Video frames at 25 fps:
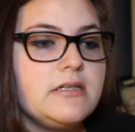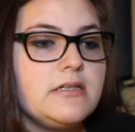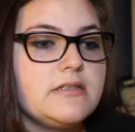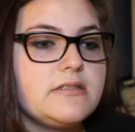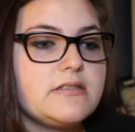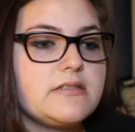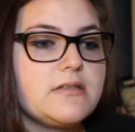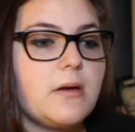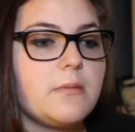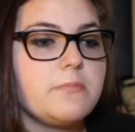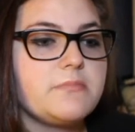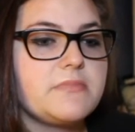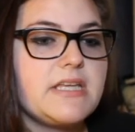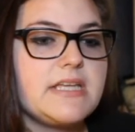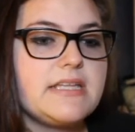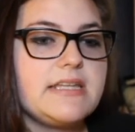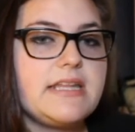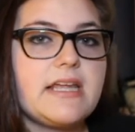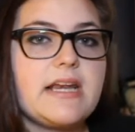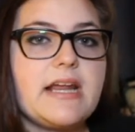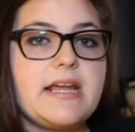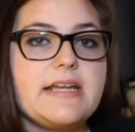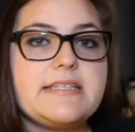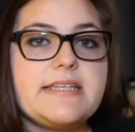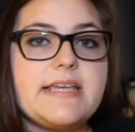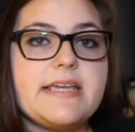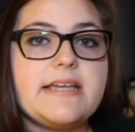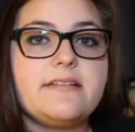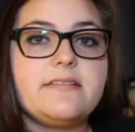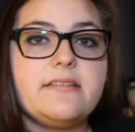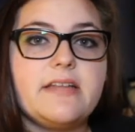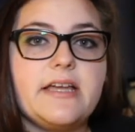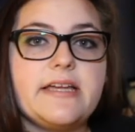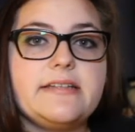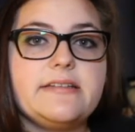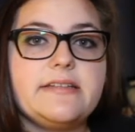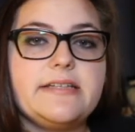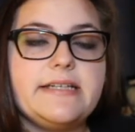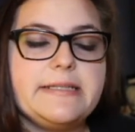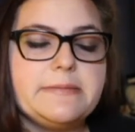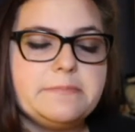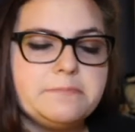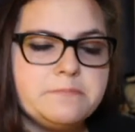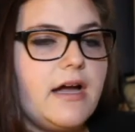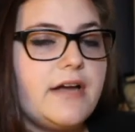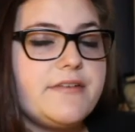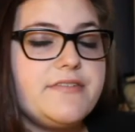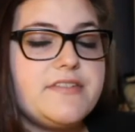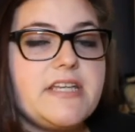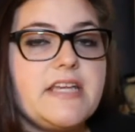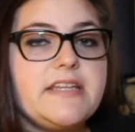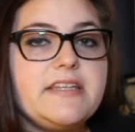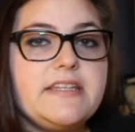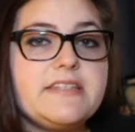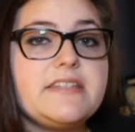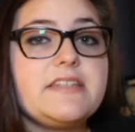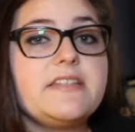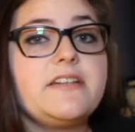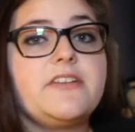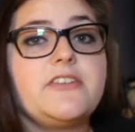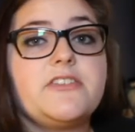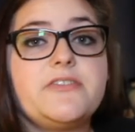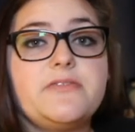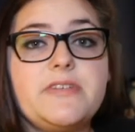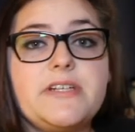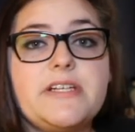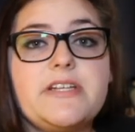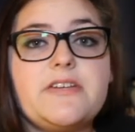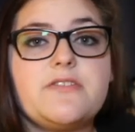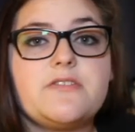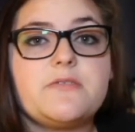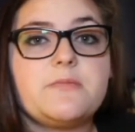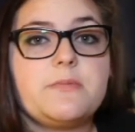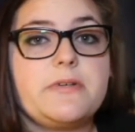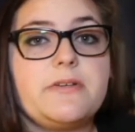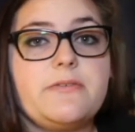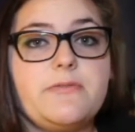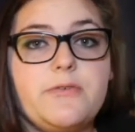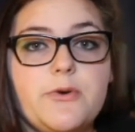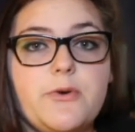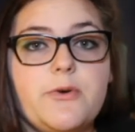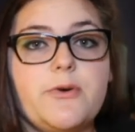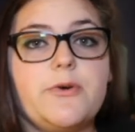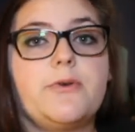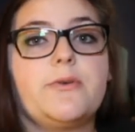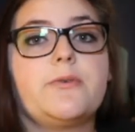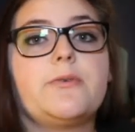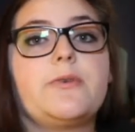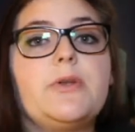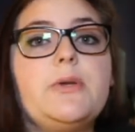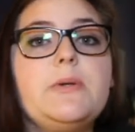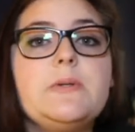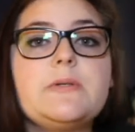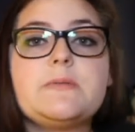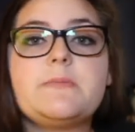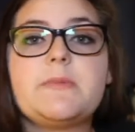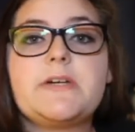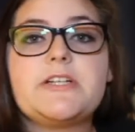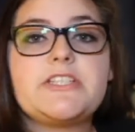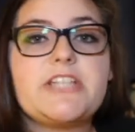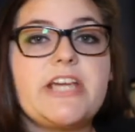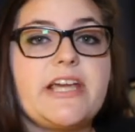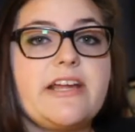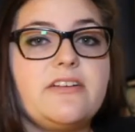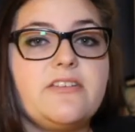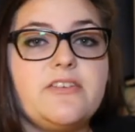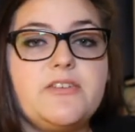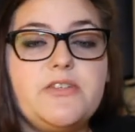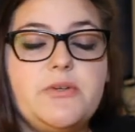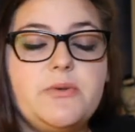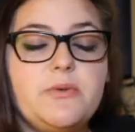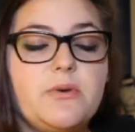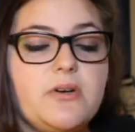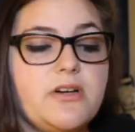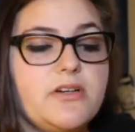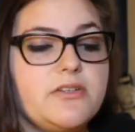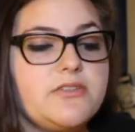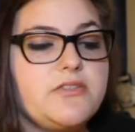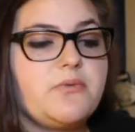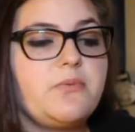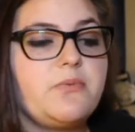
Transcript: something that I take lightly. I've said this in other videos, but if you're new to my channel and you aren't